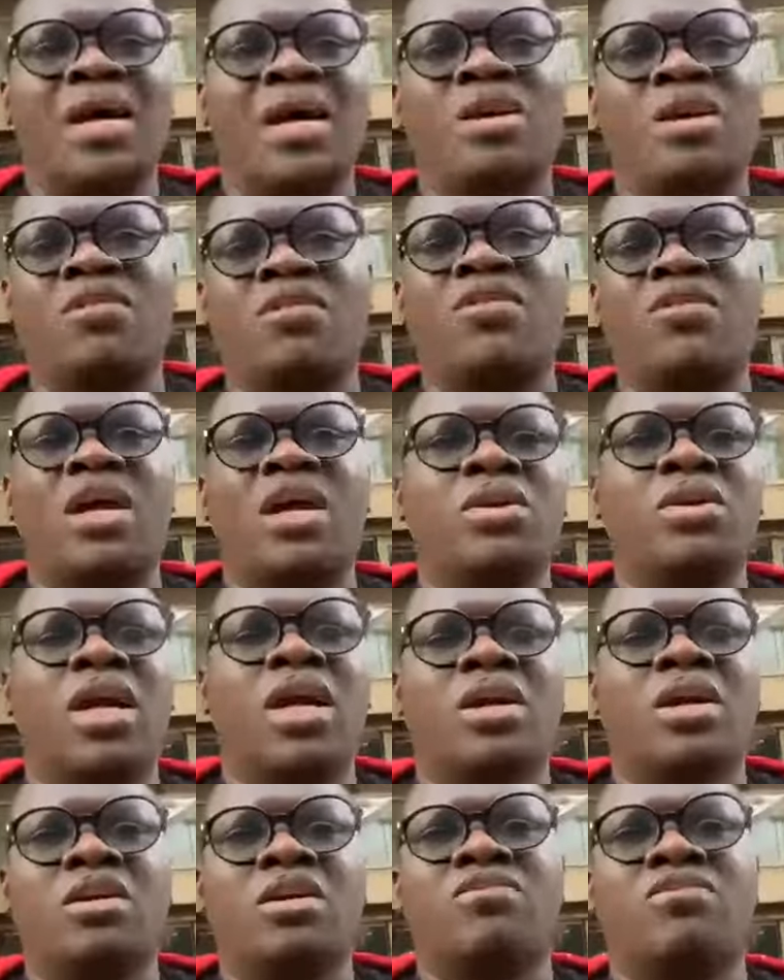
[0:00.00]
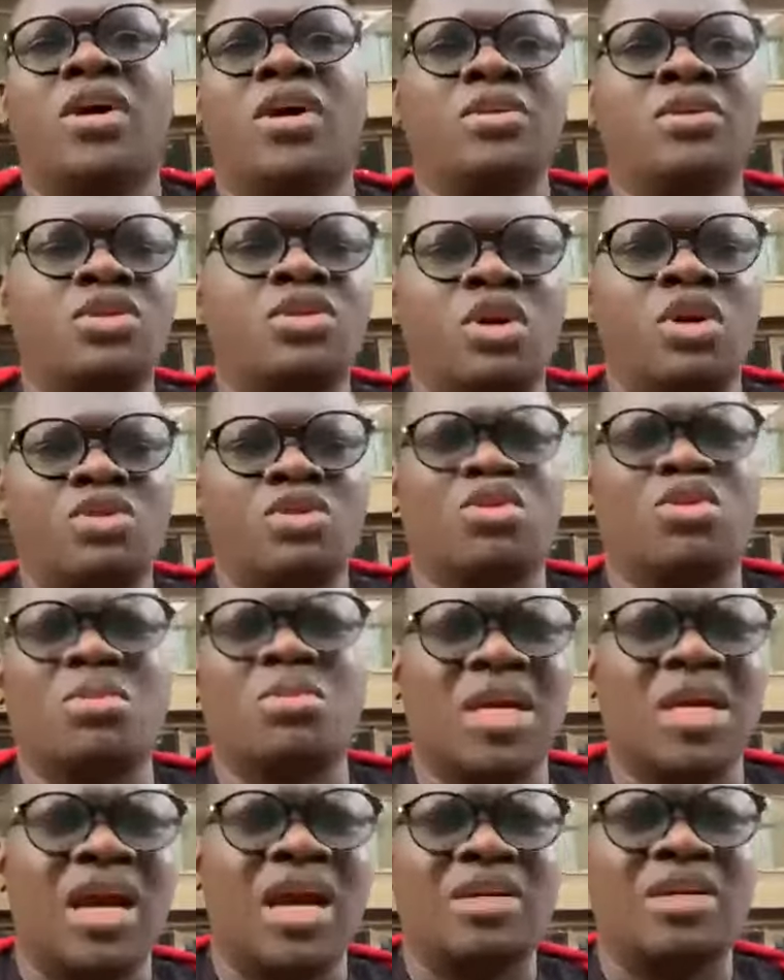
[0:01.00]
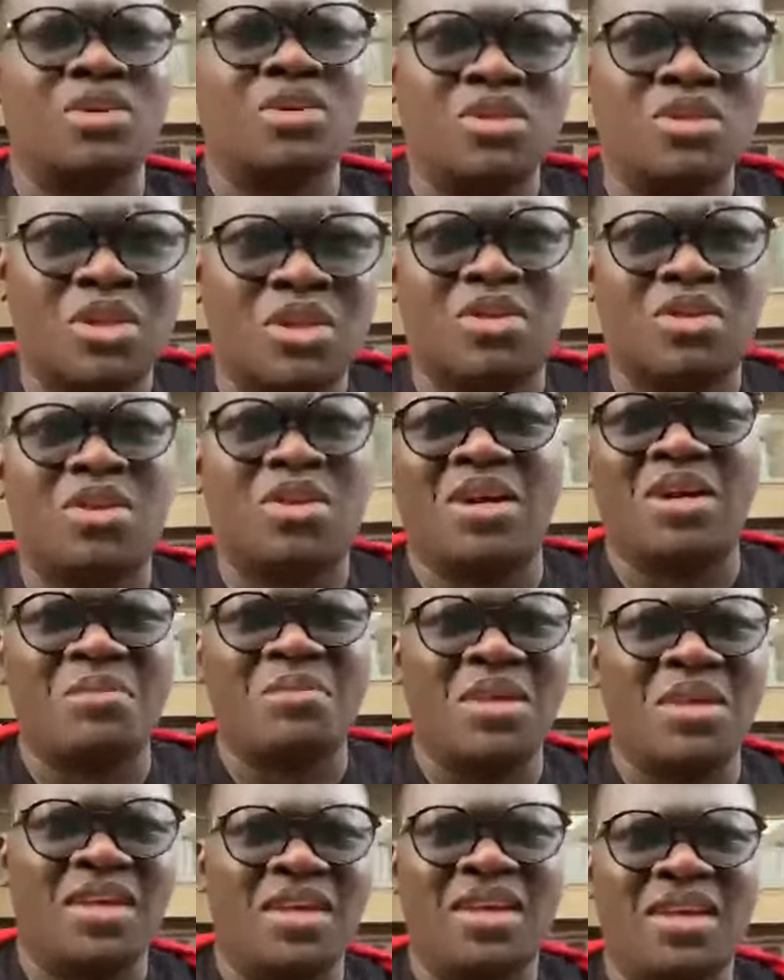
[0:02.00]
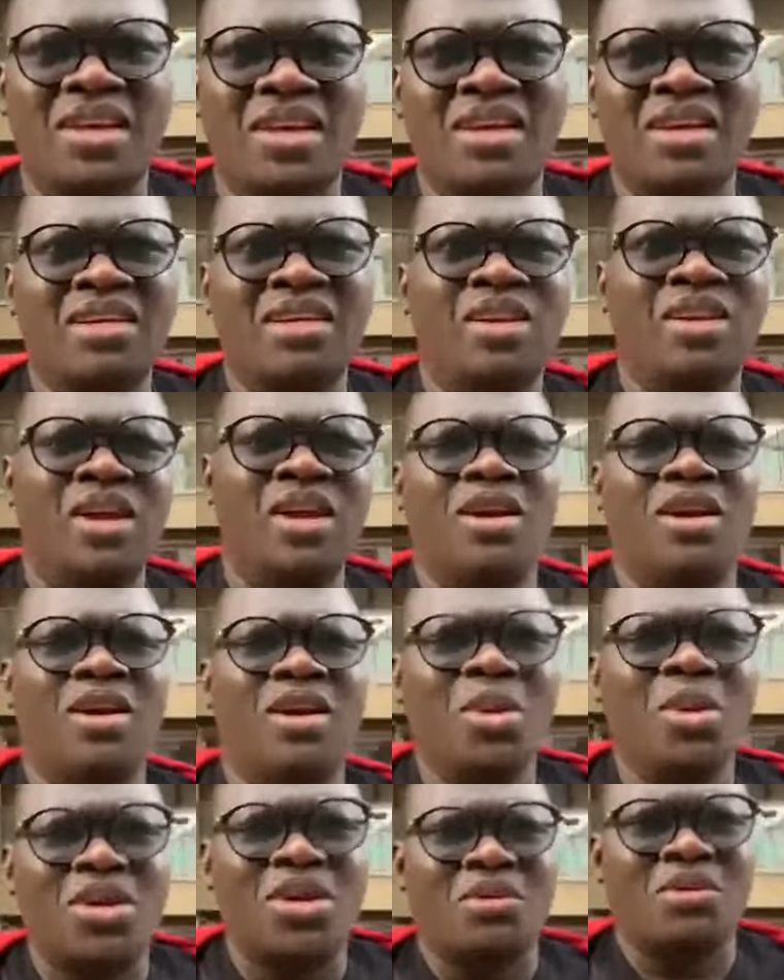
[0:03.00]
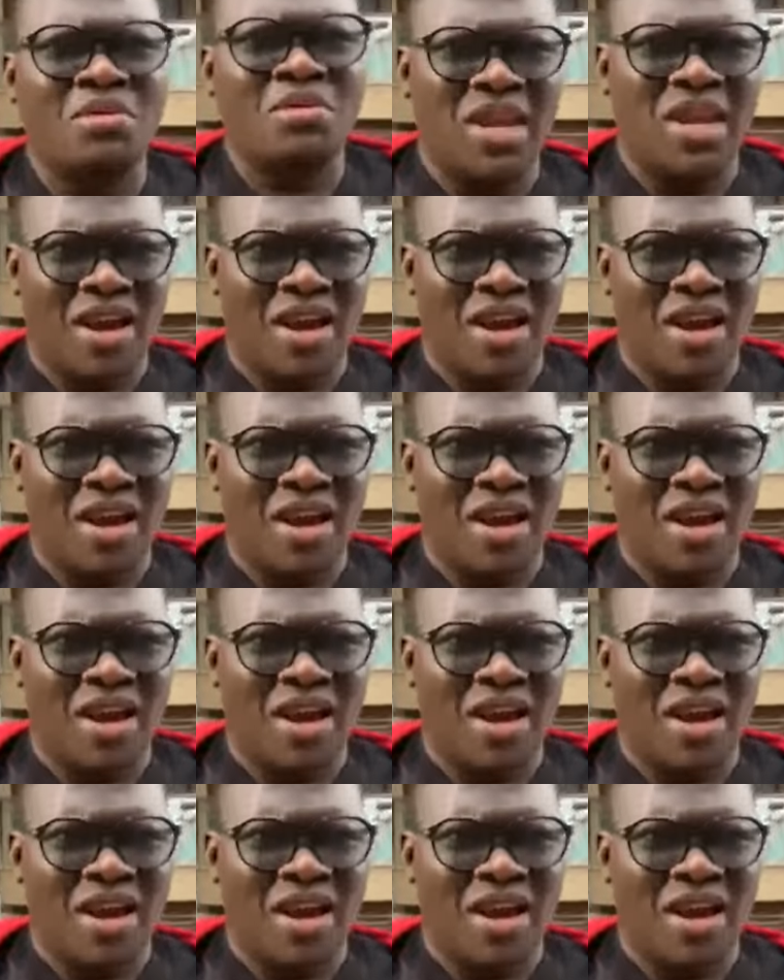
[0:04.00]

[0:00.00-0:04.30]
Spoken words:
Guys, if you got value, type I got value, I got value. Talk to me, guys. Don't just look at